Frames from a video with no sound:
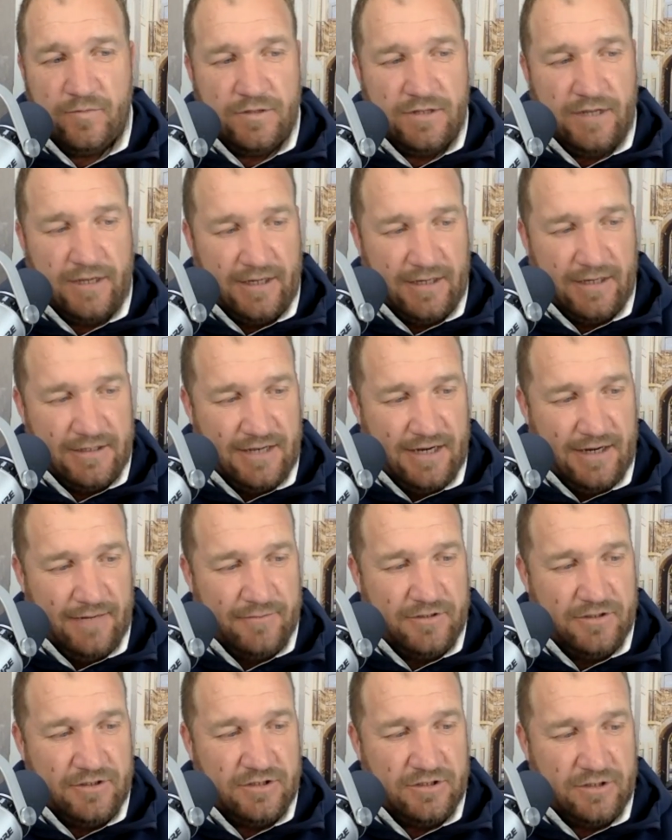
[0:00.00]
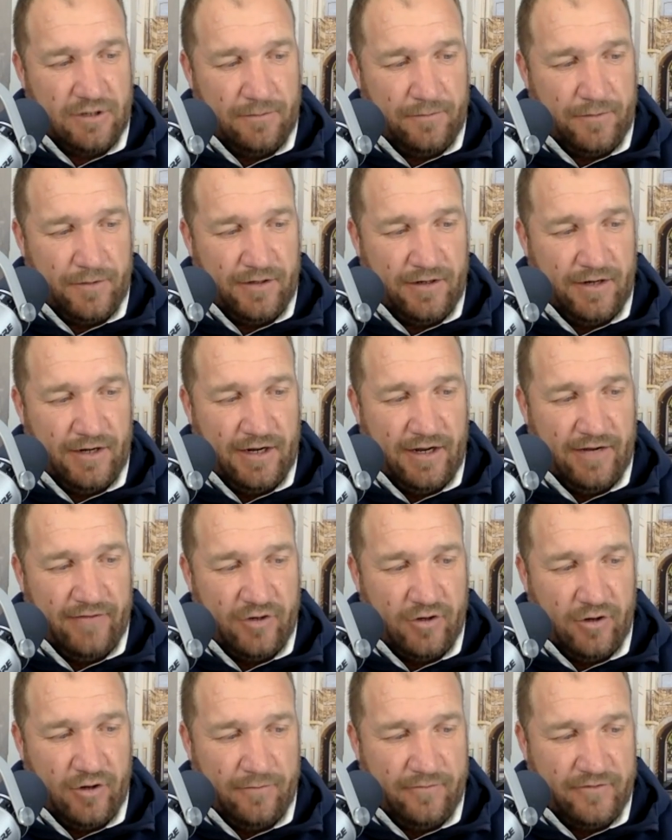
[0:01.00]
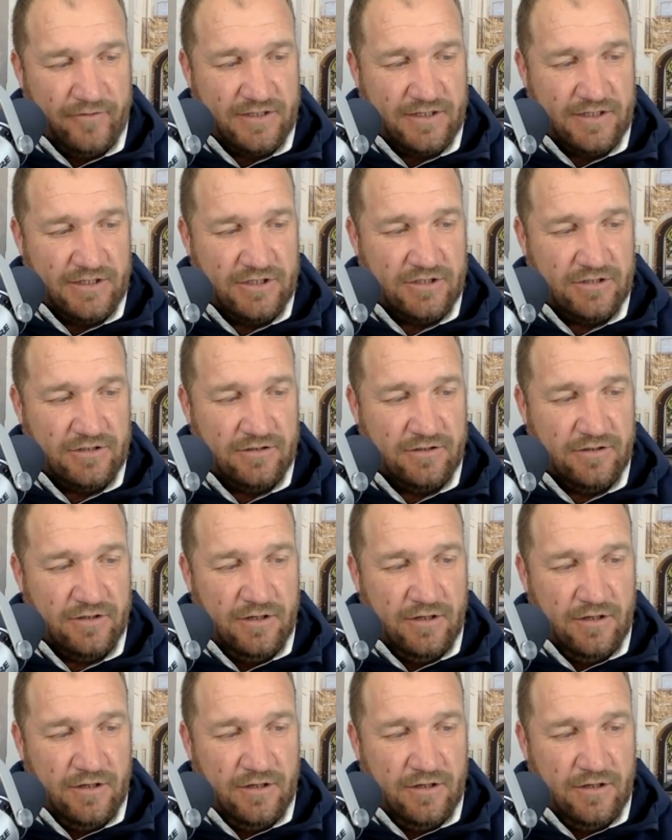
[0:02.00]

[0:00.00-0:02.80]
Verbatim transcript: taking time to stop and, and have a conversation.